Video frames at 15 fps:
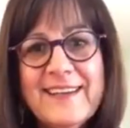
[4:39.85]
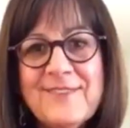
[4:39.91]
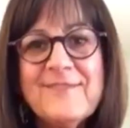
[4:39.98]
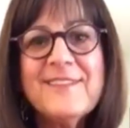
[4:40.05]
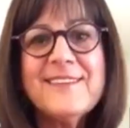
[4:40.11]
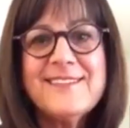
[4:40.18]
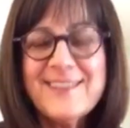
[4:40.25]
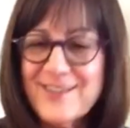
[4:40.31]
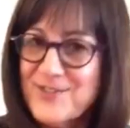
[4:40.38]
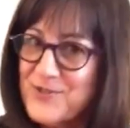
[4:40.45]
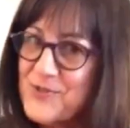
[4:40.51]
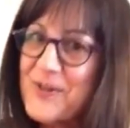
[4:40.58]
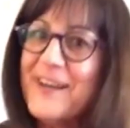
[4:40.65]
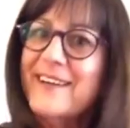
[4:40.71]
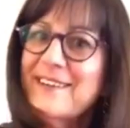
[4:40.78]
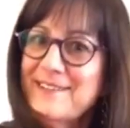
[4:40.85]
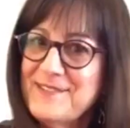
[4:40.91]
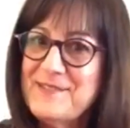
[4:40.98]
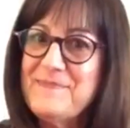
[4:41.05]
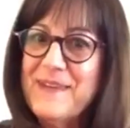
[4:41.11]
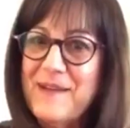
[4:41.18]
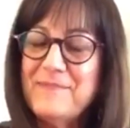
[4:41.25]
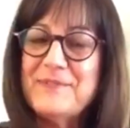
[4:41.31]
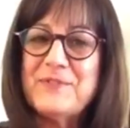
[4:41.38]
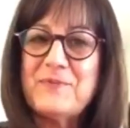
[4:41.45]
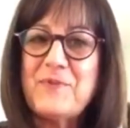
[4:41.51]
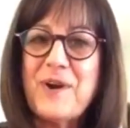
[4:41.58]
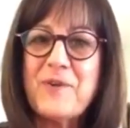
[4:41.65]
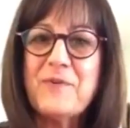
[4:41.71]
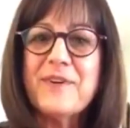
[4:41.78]
It was a joy to be able to
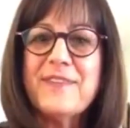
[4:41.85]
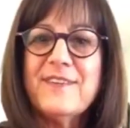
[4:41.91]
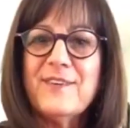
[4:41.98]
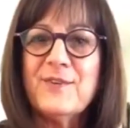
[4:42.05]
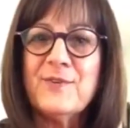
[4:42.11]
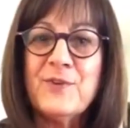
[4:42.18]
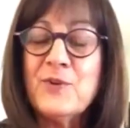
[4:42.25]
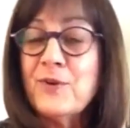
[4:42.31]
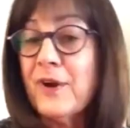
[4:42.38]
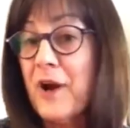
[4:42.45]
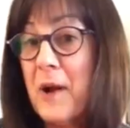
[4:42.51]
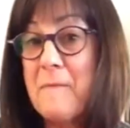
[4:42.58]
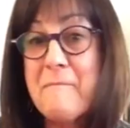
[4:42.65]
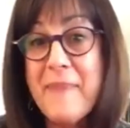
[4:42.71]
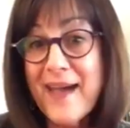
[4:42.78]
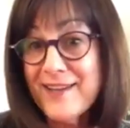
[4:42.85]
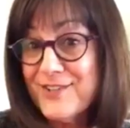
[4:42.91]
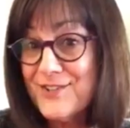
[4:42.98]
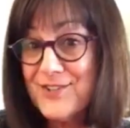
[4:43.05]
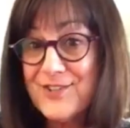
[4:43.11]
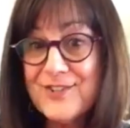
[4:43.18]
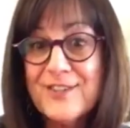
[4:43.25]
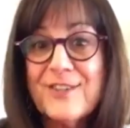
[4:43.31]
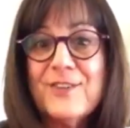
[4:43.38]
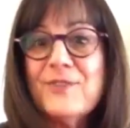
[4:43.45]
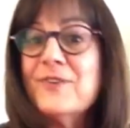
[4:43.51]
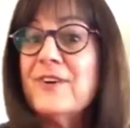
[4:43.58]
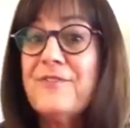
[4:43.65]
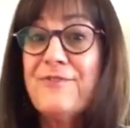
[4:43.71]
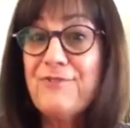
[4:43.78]
work with you. You are a mensch,
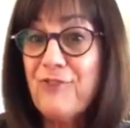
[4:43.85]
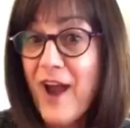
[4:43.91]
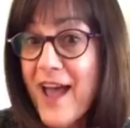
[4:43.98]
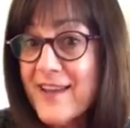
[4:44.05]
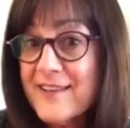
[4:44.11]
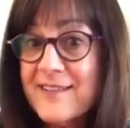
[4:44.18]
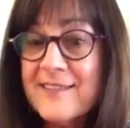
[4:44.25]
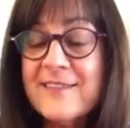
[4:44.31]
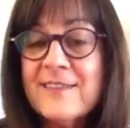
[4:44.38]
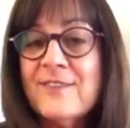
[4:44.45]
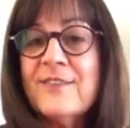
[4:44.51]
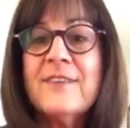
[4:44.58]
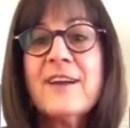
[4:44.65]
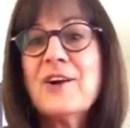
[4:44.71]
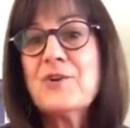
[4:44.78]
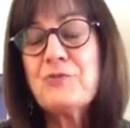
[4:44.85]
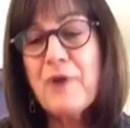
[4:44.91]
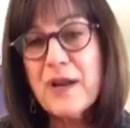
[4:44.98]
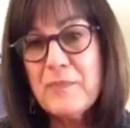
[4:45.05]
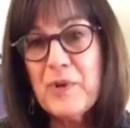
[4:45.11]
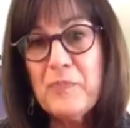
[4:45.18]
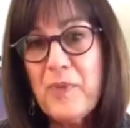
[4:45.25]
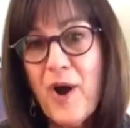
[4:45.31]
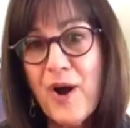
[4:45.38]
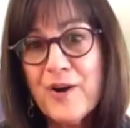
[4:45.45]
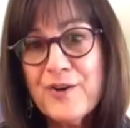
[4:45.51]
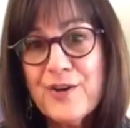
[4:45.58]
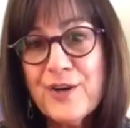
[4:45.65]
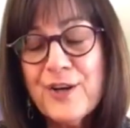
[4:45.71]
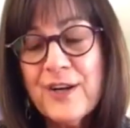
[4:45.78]
you are a friend, you're an incredible
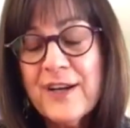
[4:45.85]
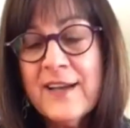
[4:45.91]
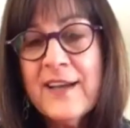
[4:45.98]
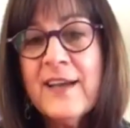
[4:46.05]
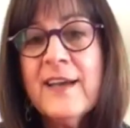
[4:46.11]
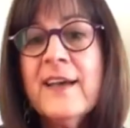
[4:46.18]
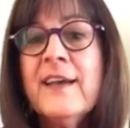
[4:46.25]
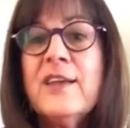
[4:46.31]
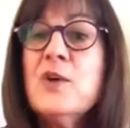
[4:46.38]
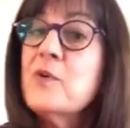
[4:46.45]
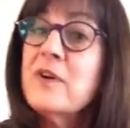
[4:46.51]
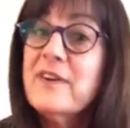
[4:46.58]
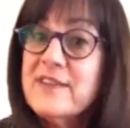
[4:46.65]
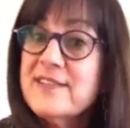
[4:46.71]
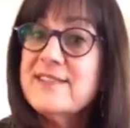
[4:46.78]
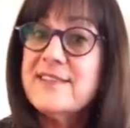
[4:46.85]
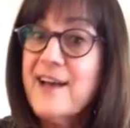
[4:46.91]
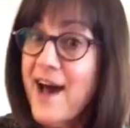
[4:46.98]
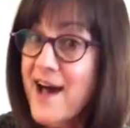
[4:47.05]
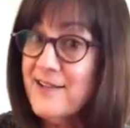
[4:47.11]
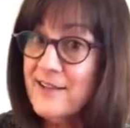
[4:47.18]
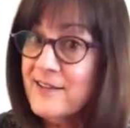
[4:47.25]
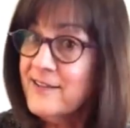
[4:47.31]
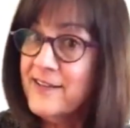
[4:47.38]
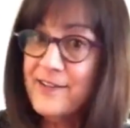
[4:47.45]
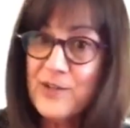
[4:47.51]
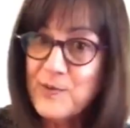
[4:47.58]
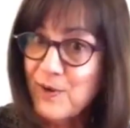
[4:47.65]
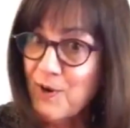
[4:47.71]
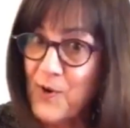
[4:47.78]
partner you are a scholar
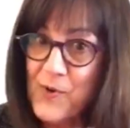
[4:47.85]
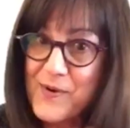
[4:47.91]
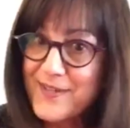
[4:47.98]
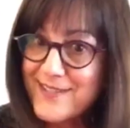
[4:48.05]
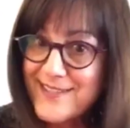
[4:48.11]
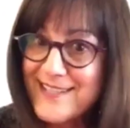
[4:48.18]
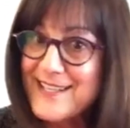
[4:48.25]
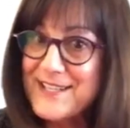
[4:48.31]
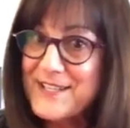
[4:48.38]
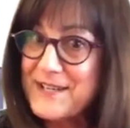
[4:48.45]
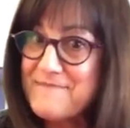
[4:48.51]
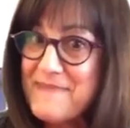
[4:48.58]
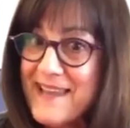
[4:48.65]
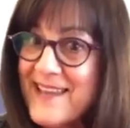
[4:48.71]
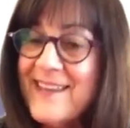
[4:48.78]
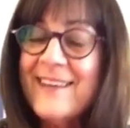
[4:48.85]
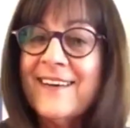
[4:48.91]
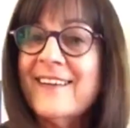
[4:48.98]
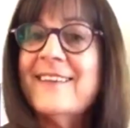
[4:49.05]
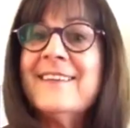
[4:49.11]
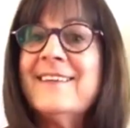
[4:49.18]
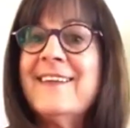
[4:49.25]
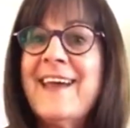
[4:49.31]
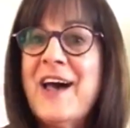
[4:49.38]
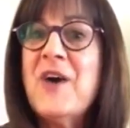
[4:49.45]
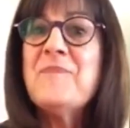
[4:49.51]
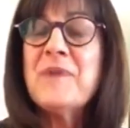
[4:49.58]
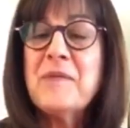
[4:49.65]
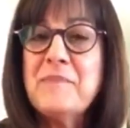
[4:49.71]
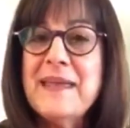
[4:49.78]
and you are always teaching me and
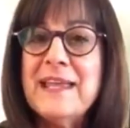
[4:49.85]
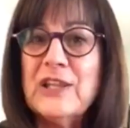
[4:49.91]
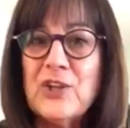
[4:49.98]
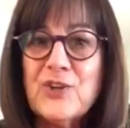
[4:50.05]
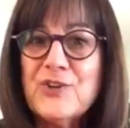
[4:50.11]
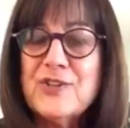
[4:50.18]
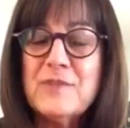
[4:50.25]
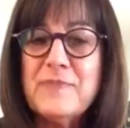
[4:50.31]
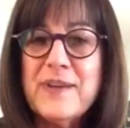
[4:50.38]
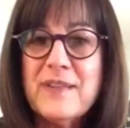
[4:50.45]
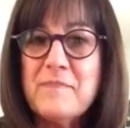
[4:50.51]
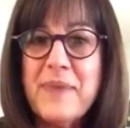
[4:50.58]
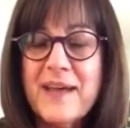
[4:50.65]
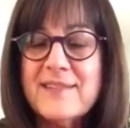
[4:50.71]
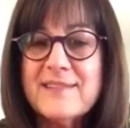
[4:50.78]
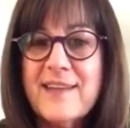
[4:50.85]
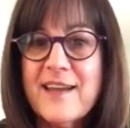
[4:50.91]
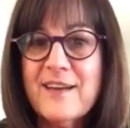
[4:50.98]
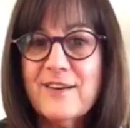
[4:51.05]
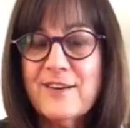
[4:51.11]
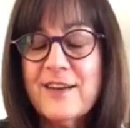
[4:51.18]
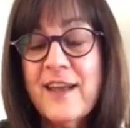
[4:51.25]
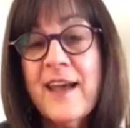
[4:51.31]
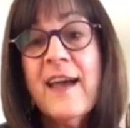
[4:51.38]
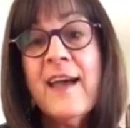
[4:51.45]
helping me learn to be the best I could.